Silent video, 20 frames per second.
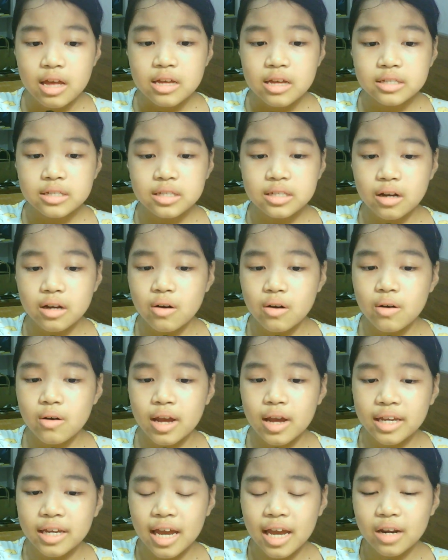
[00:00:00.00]
So
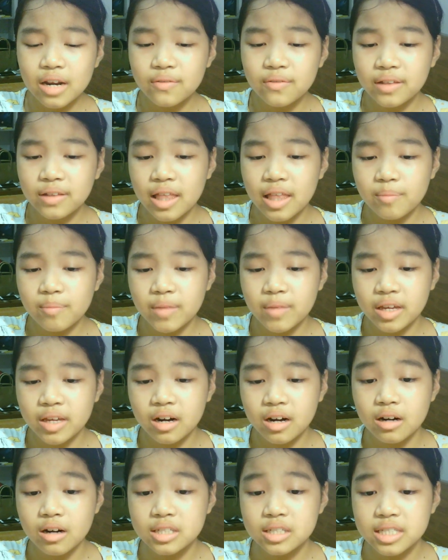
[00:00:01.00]
I kind of let my
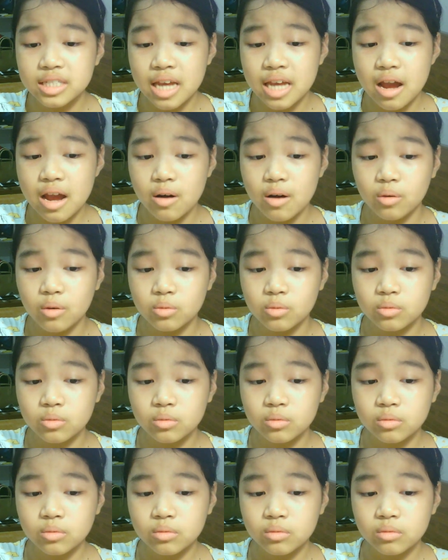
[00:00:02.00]
guard down.